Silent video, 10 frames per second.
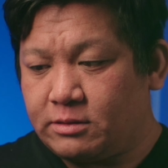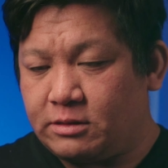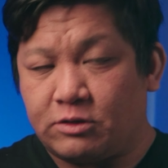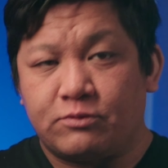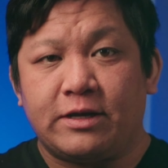
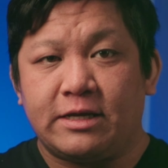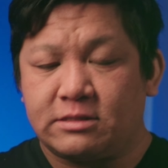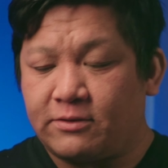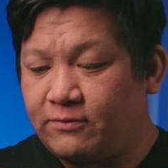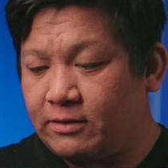
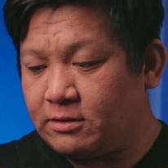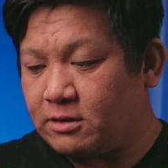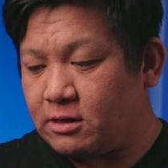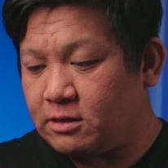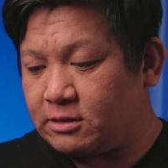degrees of
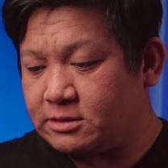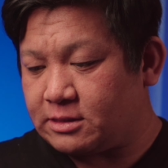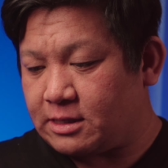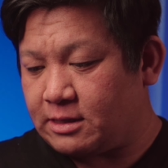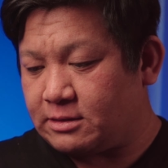
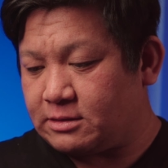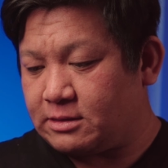colors and